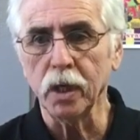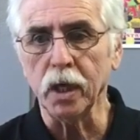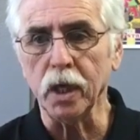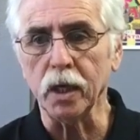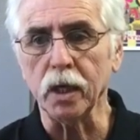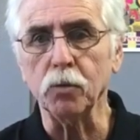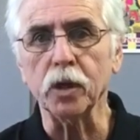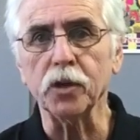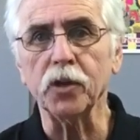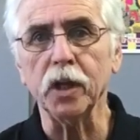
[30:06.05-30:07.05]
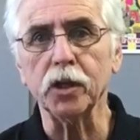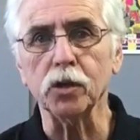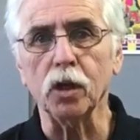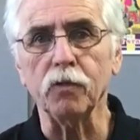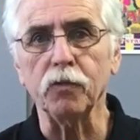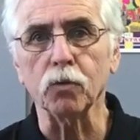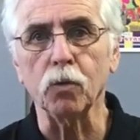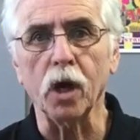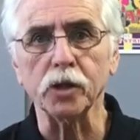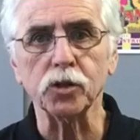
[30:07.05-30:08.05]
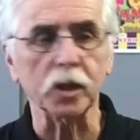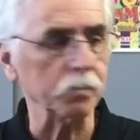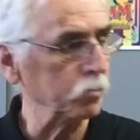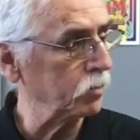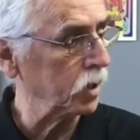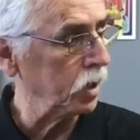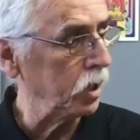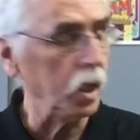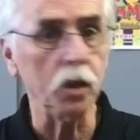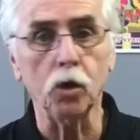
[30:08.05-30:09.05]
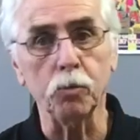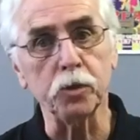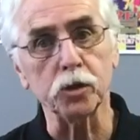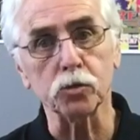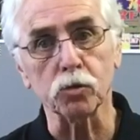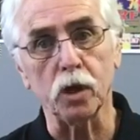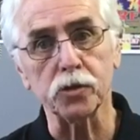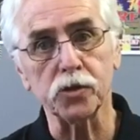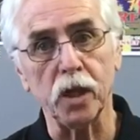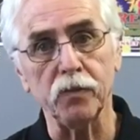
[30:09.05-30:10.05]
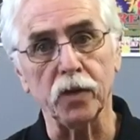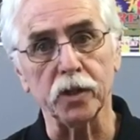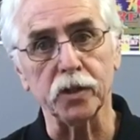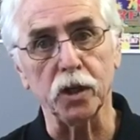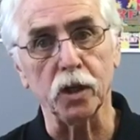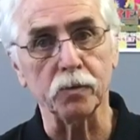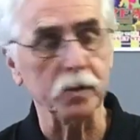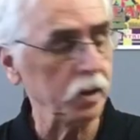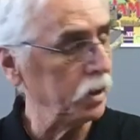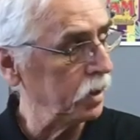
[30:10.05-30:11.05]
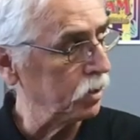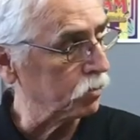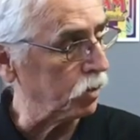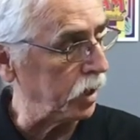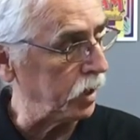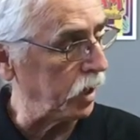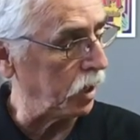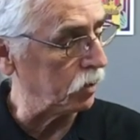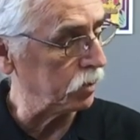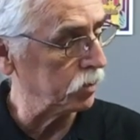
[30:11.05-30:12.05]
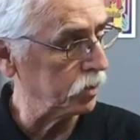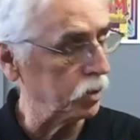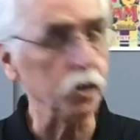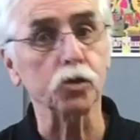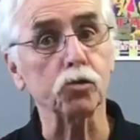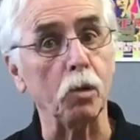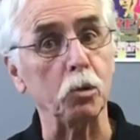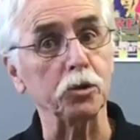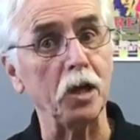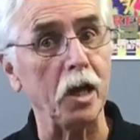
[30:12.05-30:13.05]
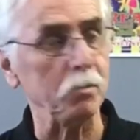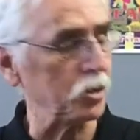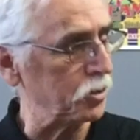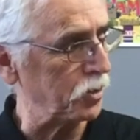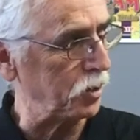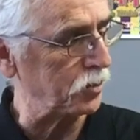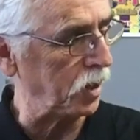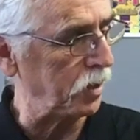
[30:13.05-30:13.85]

And I want to thank you all for watching, and hope that you're all safe out there right now in troubled times, as they say.